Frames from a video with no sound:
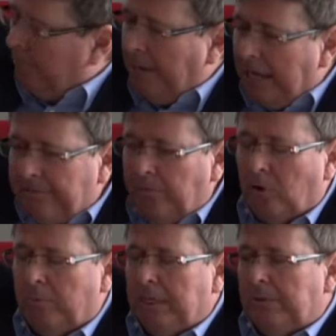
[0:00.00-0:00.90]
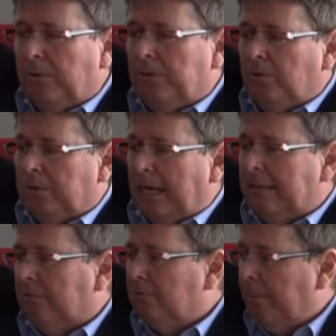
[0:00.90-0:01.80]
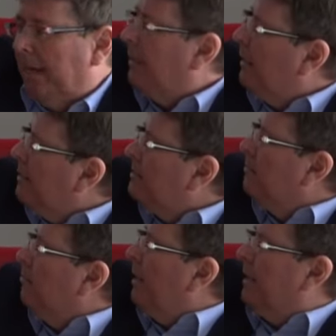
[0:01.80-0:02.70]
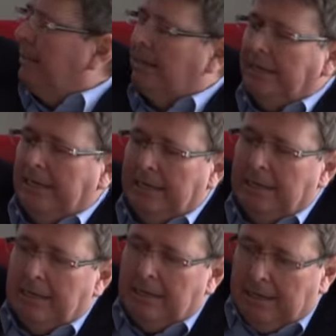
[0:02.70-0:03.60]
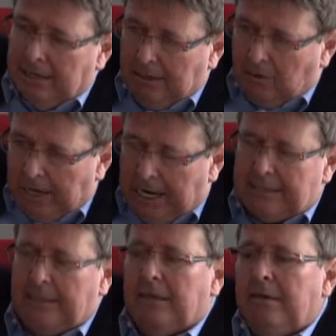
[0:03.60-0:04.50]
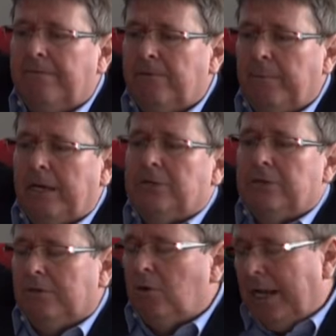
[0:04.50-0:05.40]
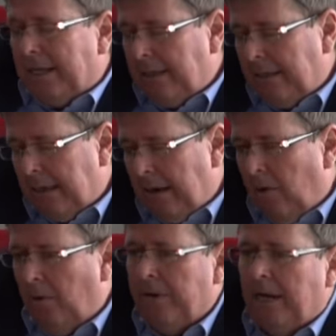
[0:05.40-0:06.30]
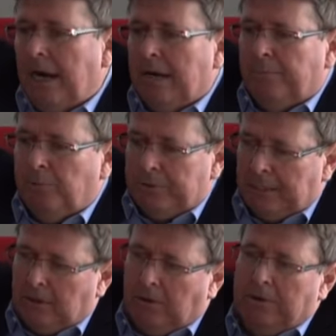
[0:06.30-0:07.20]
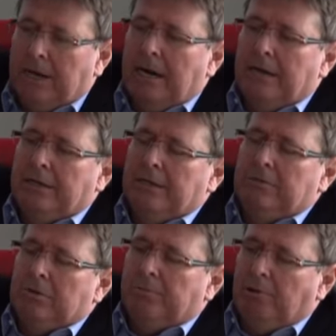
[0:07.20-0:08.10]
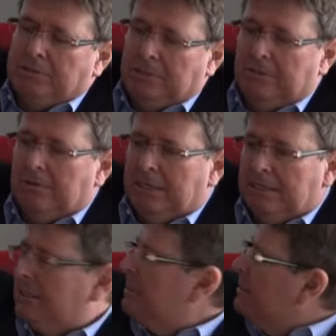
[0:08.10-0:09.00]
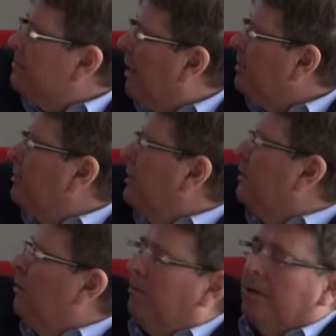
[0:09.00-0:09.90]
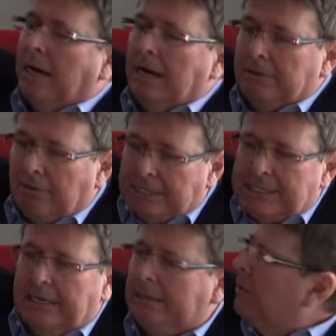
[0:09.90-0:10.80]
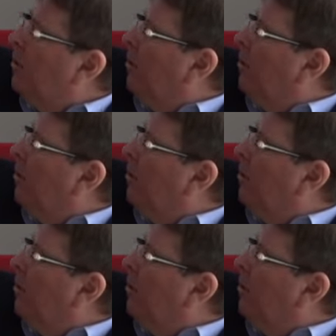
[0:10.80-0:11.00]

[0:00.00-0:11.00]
platform that will do that automatically. So automatically collecting information, collecting OER, putting OER into repositories, structuring OER, translating